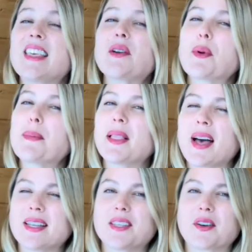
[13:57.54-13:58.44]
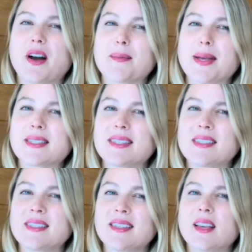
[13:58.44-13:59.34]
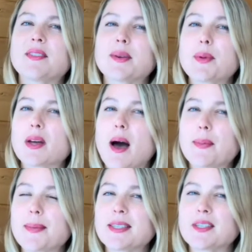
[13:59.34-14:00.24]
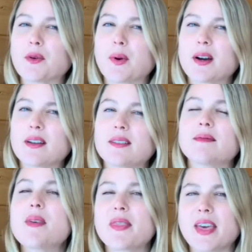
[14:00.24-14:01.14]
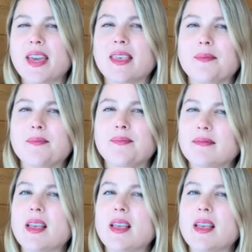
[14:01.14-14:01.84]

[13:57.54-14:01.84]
Then reply to their comments. If someone compliments your work, thank them.